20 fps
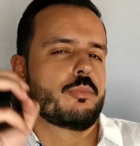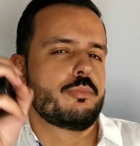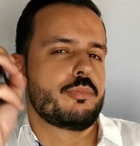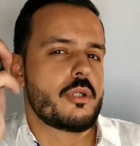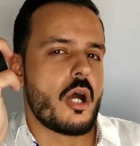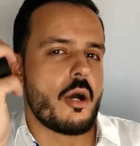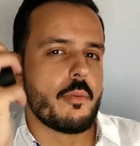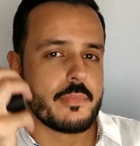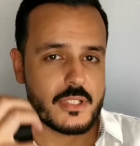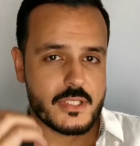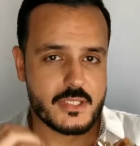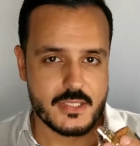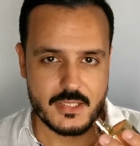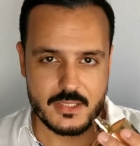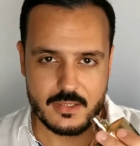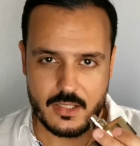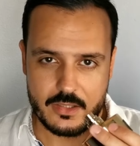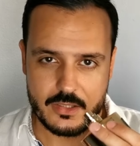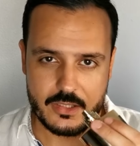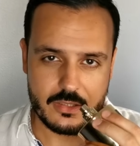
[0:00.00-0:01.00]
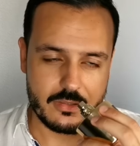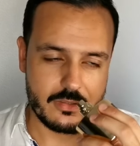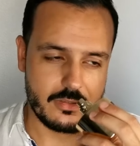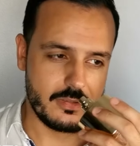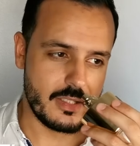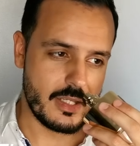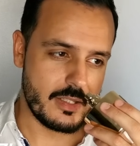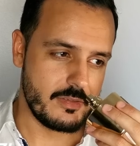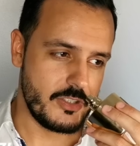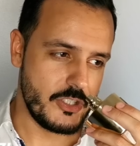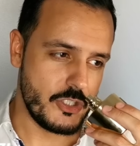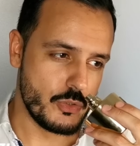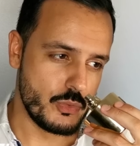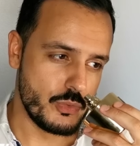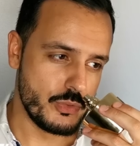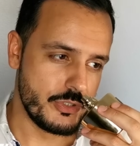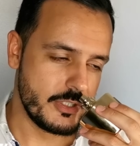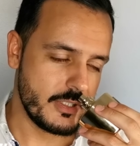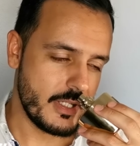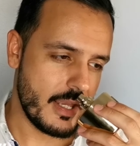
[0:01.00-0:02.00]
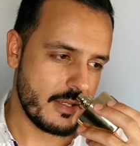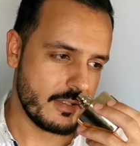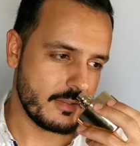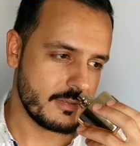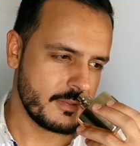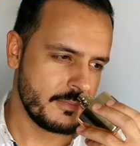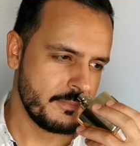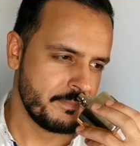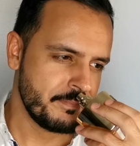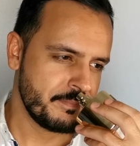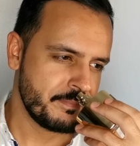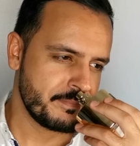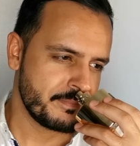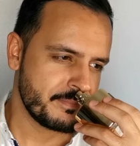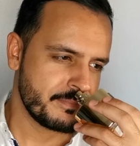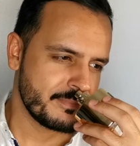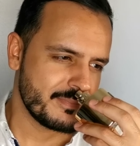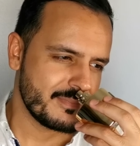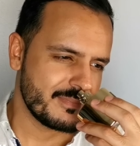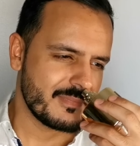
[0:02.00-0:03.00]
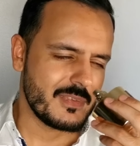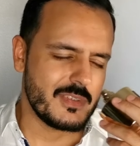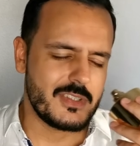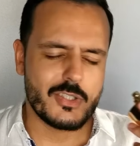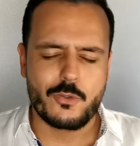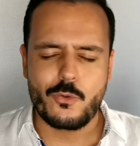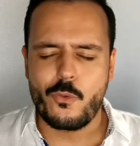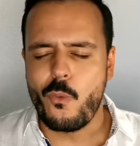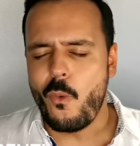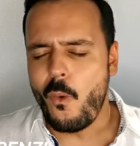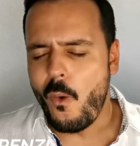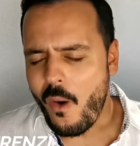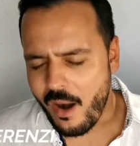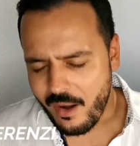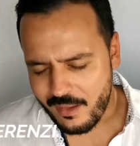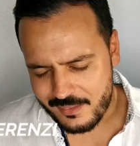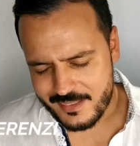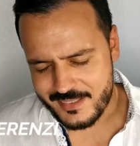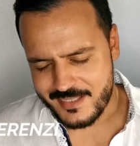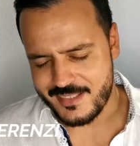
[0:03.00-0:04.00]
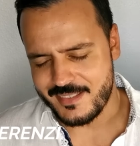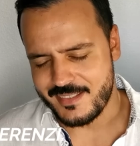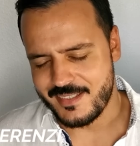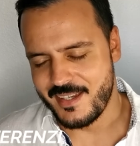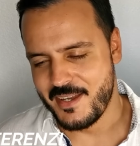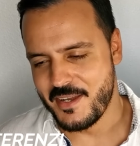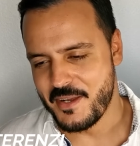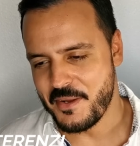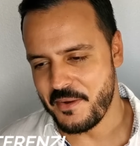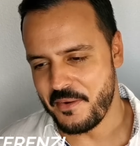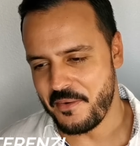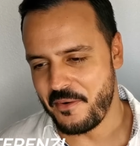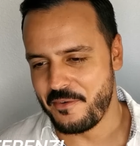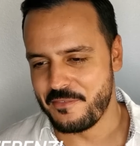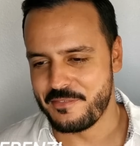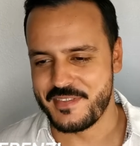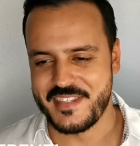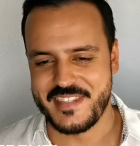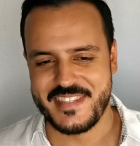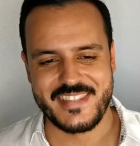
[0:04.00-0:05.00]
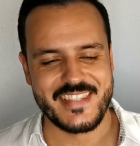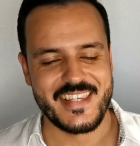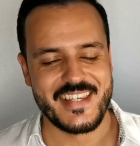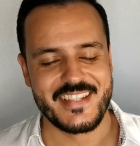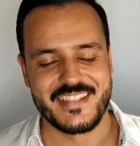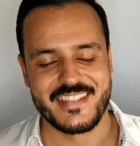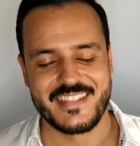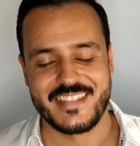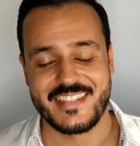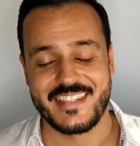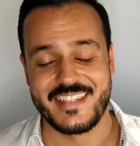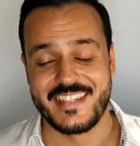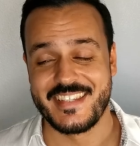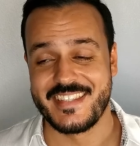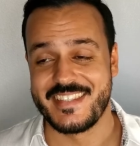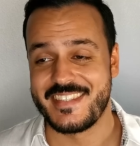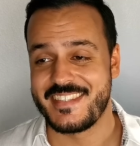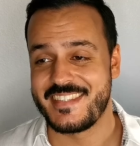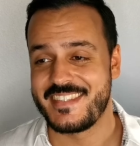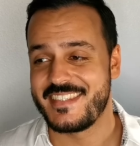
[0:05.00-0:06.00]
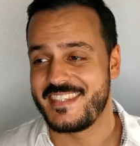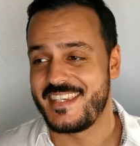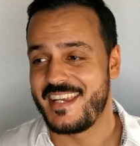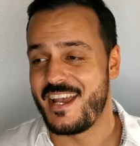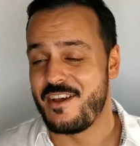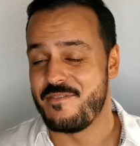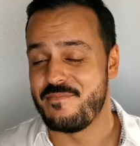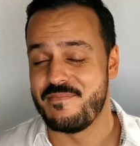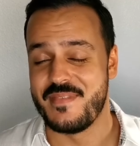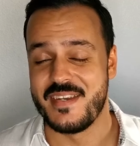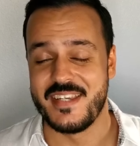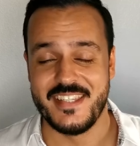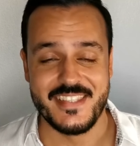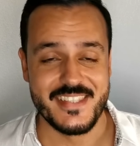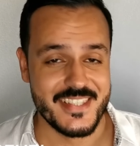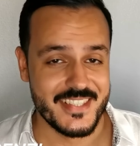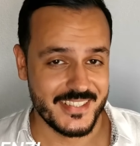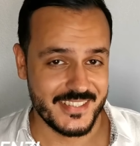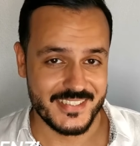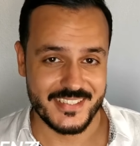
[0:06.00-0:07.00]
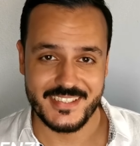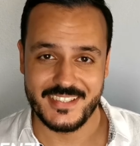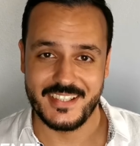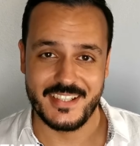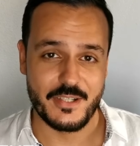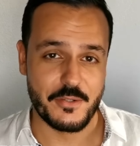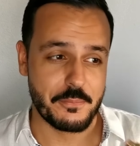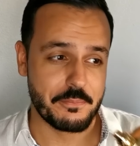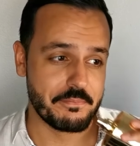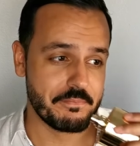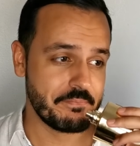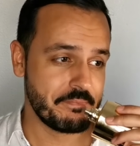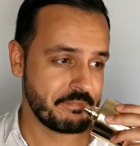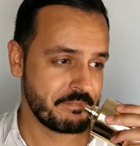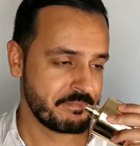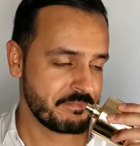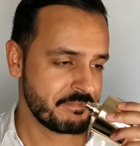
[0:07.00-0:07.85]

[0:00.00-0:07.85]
more prominent than the, than the wood, and the quality of this scent is amazing. Um,